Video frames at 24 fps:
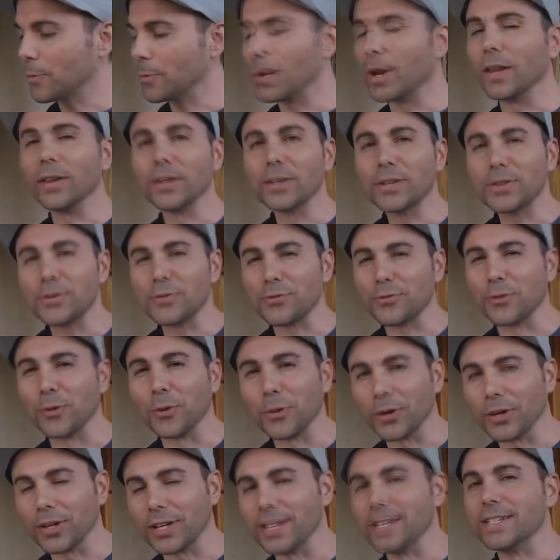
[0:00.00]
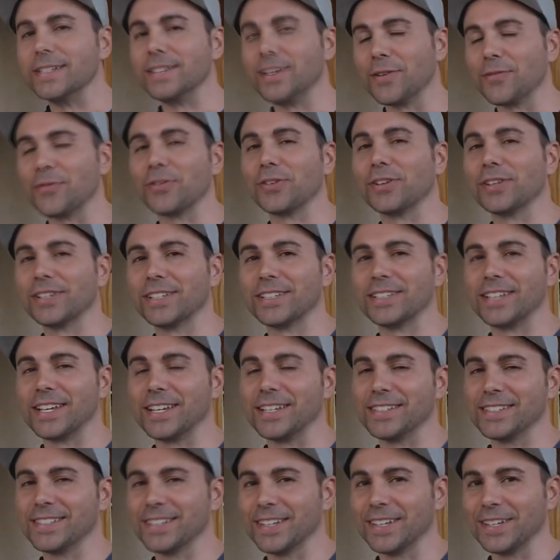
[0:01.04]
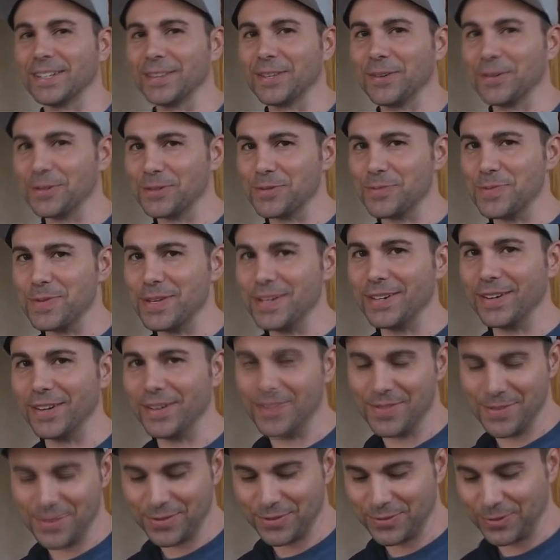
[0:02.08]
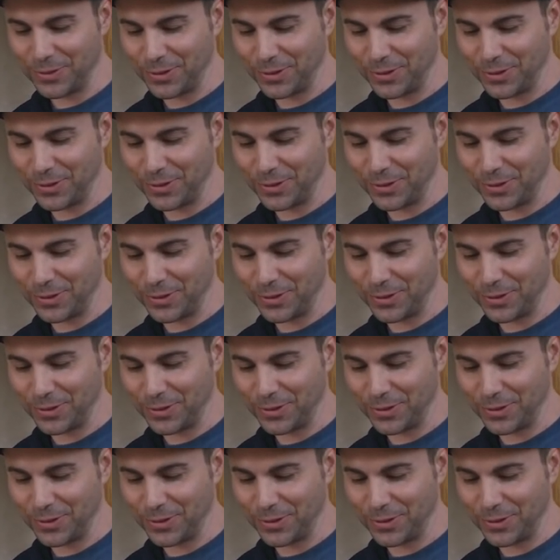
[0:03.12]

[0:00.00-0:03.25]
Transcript: When I lick the fork, it definitely tastes like there was meat on this